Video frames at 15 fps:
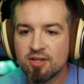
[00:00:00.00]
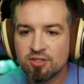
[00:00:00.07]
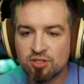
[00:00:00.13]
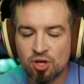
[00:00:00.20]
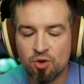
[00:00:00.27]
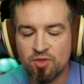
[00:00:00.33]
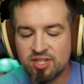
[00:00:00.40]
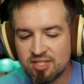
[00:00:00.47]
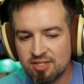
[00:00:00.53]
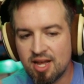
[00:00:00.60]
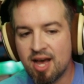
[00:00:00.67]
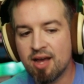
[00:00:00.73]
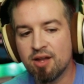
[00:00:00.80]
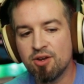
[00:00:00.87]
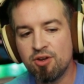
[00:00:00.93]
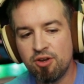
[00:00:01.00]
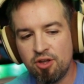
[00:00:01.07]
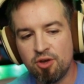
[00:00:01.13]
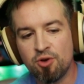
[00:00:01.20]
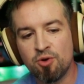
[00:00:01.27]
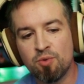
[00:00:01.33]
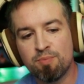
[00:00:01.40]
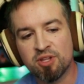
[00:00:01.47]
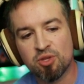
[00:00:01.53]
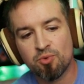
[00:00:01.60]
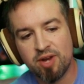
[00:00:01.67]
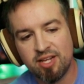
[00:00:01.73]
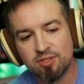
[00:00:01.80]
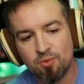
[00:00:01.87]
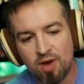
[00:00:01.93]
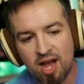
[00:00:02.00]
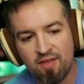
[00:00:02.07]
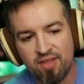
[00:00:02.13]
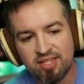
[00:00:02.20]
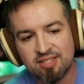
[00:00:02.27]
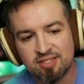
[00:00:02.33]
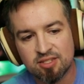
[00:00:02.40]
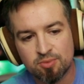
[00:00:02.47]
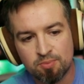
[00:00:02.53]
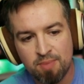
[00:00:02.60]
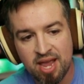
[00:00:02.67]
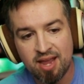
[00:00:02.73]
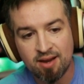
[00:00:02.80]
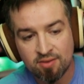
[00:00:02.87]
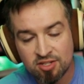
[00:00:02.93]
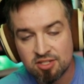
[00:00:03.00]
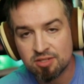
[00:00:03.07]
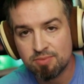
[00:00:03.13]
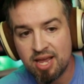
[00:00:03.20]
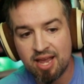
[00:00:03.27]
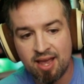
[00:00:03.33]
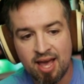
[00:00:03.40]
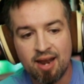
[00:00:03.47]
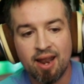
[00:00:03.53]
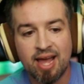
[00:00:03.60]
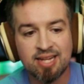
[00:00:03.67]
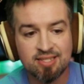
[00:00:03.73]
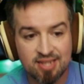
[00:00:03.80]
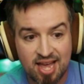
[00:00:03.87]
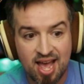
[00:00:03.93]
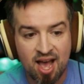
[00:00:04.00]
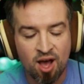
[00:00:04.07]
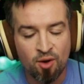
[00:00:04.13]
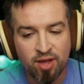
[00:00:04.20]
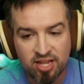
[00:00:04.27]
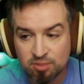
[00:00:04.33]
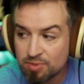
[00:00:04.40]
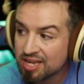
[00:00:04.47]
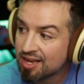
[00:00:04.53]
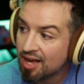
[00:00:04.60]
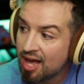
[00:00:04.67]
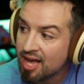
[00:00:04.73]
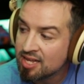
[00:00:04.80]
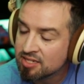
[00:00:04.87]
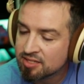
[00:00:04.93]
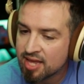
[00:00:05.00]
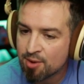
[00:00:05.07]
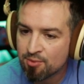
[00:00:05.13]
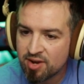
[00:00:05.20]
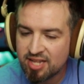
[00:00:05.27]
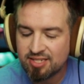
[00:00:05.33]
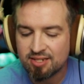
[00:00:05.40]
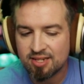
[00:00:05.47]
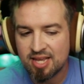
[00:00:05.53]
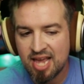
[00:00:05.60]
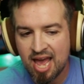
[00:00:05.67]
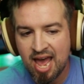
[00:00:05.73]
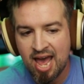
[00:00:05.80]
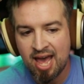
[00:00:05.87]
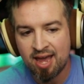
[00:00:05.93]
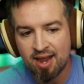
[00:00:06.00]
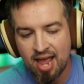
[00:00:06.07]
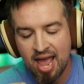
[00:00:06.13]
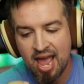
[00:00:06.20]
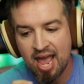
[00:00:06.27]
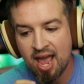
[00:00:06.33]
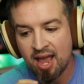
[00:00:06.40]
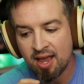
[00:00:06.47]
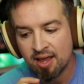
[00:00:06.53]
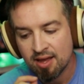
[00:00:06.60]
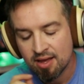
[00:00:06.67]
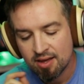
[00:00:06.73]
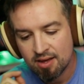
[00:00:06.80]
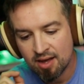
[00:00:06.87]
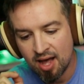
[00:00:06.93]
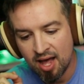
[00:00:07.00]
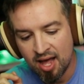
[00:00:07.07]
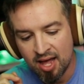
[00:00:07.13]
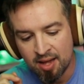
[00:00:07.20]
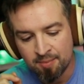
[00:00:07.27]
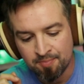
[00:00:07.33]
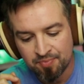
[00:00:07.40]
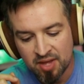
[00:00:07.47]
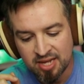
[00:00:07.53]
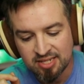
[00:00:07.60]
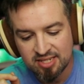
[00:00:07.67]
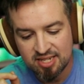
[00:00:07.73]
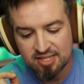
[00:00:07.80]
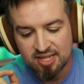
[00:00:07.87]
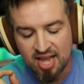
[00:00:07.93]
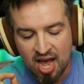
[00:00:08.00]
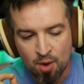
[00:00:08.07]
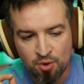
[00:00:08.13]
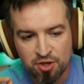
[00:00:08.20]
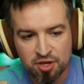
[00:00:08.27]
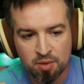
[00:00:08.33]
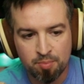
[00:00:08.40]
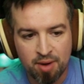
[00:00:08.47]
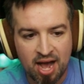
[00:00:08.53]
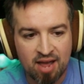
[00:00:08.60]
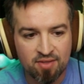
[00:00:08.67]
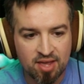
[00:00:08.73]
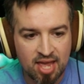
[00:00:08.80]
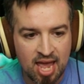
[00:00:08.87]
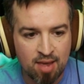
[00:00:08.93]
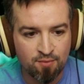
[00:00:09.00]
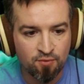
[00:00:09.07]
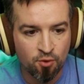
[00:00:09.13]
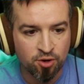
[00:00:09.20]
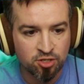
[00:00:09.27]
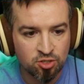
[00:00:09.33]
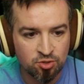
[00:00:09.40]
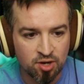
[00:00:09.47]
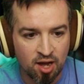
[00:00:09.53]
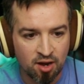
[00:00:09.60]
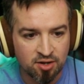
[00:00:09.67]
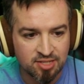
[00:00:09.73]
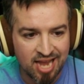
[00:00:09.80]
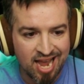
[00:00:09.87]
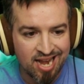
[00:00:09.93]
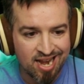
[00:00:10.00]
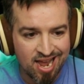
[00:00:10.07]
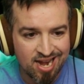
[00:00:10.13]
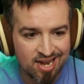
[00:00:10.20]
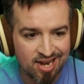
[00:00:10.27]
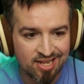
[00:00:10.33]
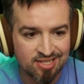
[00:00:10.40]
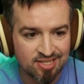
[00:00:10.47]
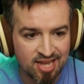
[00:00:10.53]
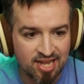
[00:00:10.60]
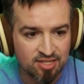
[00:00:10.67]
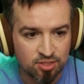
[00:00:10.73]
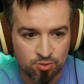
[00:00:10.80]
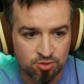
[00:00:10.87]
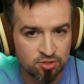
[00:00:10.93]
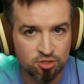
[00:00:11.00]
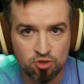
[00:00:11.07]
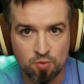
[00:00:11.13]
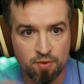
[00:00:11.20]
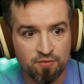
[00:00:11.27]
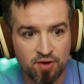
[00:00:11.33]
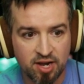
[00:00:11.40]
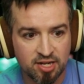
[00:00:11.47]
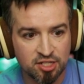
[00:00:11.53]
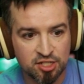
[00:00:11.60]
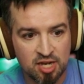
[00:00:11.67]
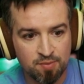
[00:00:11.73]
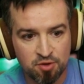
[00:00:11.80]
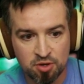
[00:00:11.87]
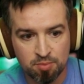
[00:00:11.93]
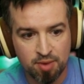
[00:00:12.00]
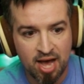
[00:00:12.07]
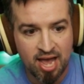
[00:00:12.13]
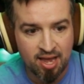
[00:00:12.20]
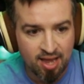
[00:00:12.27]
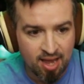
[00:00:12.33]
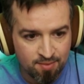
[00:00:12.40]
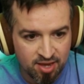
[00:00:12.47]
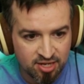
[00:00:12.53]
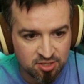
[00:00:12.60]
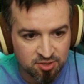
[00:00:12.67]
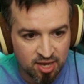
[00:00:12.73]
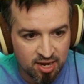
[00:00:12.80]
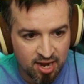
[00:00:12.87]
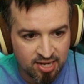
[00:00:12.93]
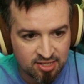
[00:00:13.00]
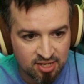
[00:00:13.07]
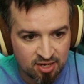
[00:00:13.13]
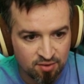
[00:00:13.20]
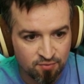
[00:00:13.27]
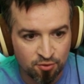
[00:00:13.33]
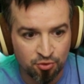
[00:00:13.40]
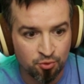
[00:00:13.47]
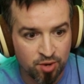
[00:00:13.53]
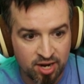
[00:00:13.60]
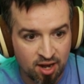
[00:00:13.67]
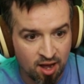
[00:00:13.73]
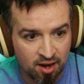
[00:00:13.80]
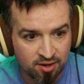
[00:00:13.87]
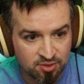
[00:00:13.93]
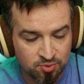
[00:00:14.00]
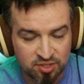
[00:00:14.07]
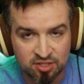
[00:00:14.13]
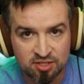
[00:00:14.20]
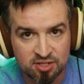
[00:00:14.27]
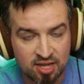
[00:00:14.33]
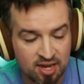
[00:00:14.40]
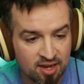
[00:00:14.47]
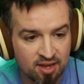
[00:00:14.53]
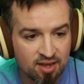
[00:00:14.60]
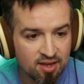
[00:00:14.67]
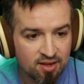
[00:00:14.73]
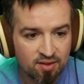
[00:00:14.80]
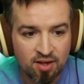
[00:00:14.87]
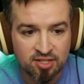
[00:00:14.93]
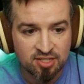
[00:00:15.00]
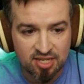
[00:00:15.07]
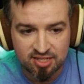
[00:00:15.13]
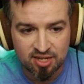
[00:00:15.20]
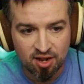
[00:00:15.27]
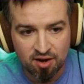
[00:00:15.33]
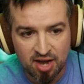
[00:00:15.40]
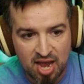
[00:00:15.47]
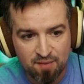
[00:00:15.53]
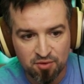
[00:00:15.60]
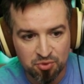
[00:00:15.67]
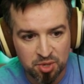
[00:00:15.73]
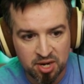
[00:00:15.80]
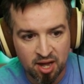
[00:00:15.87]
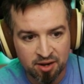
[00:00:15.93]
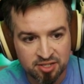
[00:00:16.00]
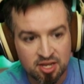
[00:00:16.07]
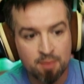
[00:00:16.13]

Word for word: So this is not new, but the reason why this is making this is making headlines now is because they recently had a um, a discount where you could buy the game for two dollars and ninety-nine cents. It was super fucking cheap. You could buy B A two K nineteen for three dollars, which is like a sixty dollar game for three dollars.